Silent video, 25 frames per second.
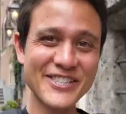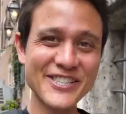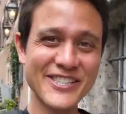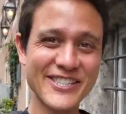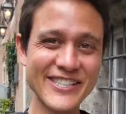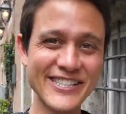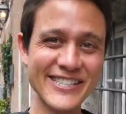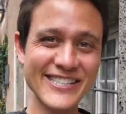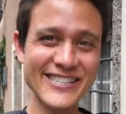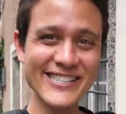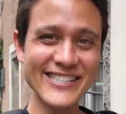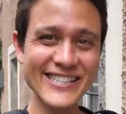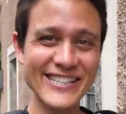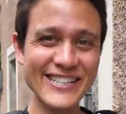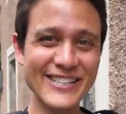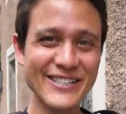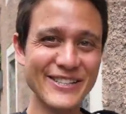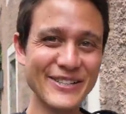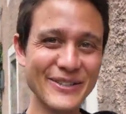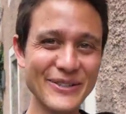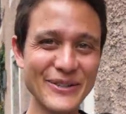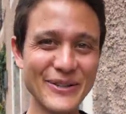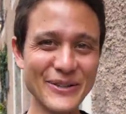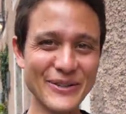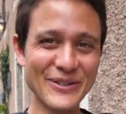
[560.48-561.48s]
cheesy
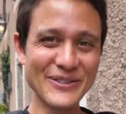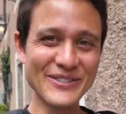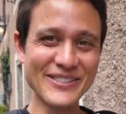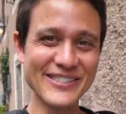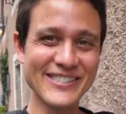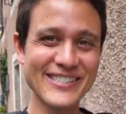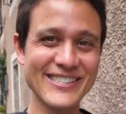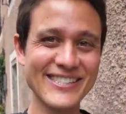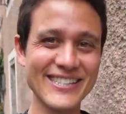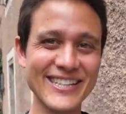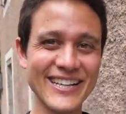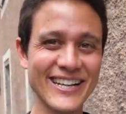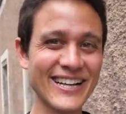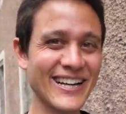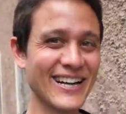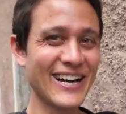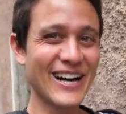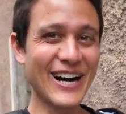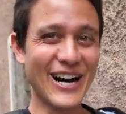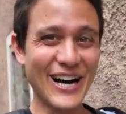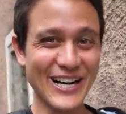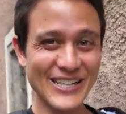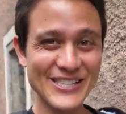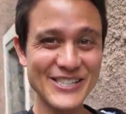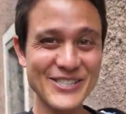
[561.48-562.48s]
noodles
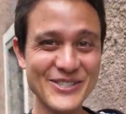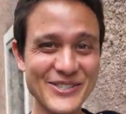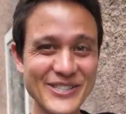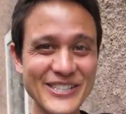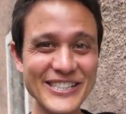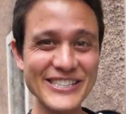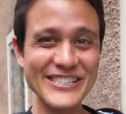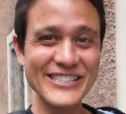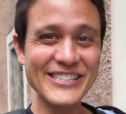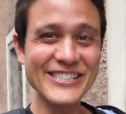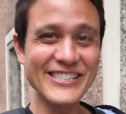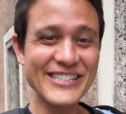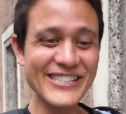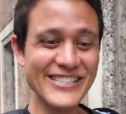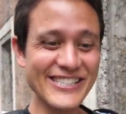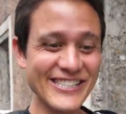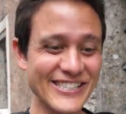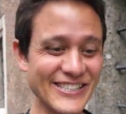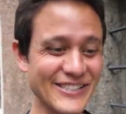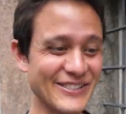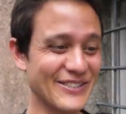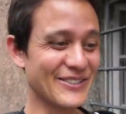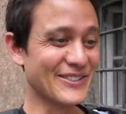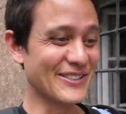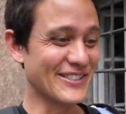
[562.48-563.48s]
Austrian
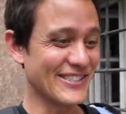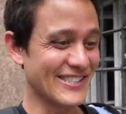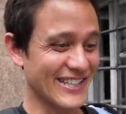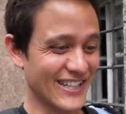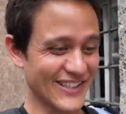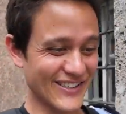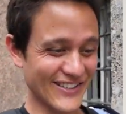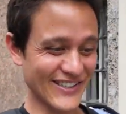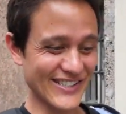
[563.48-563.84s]
cheesy noodles. That